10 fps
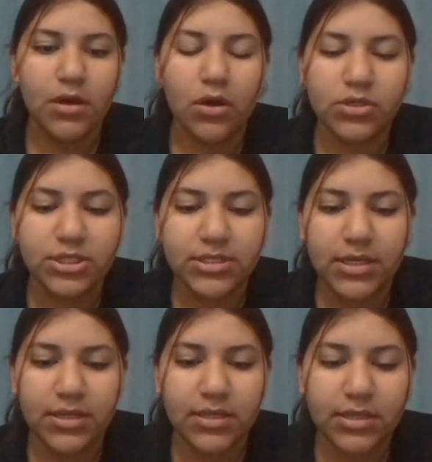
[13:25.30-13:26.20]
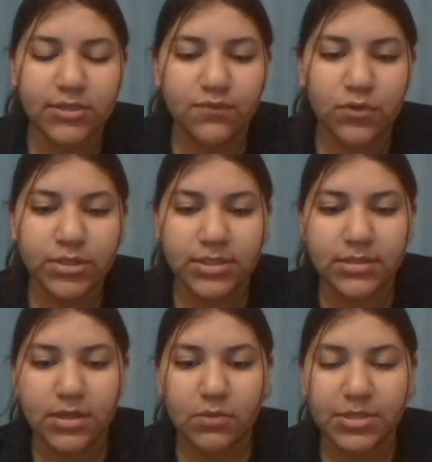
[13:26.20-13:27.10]
Understanding these
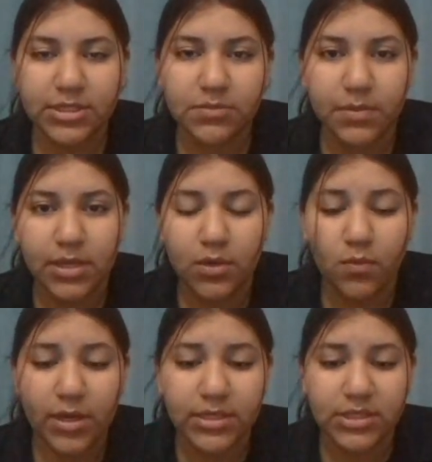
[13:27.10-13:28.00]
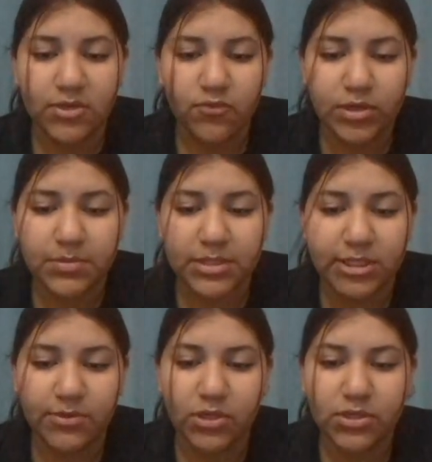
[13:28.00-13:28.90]
forces helps explain why different
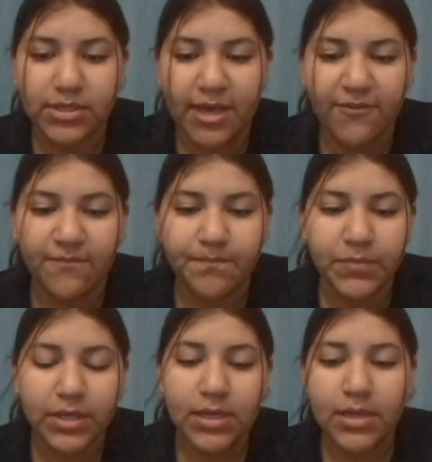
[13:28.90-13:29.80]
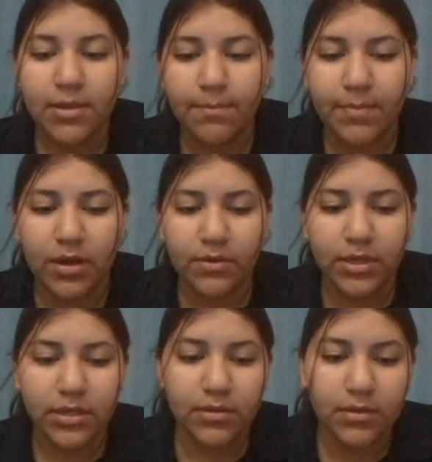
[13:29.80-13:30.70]
materials have
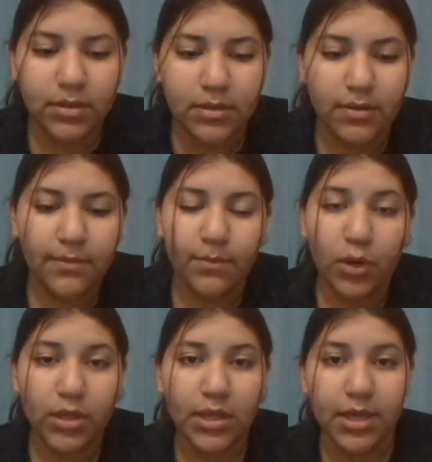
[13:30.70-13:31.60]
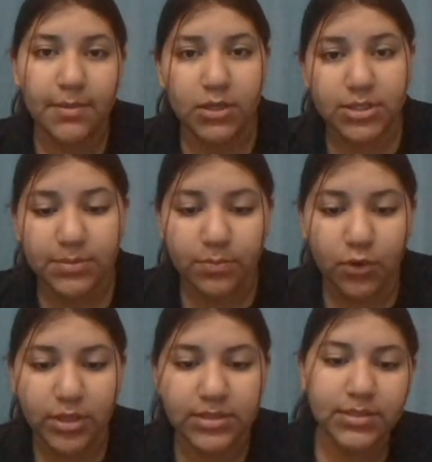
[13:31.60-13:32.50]
varying boiling and melting
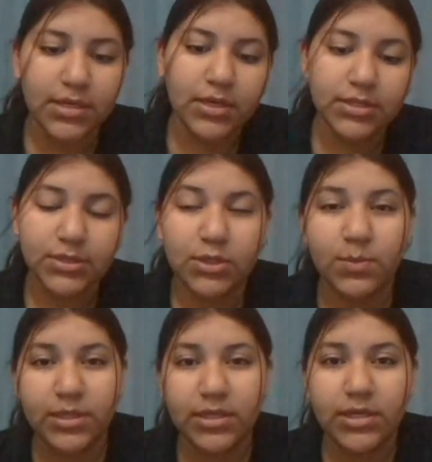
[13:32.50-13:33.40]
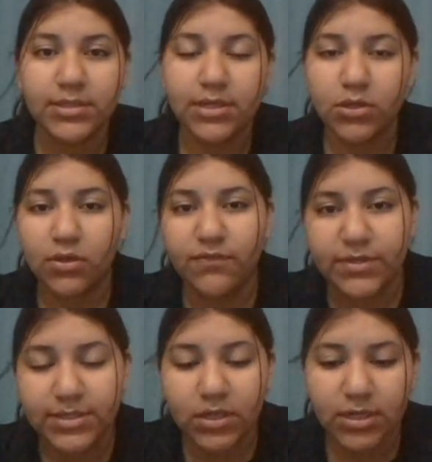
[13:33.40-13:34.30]
points, solubilities, and other
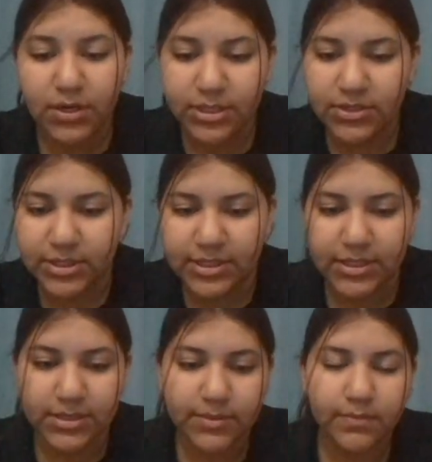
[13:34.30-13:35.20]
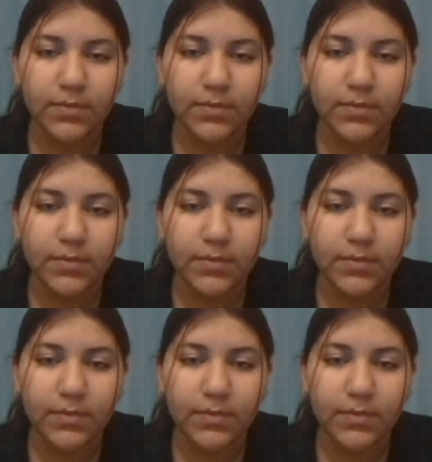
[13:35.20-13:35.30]
physical characteristics.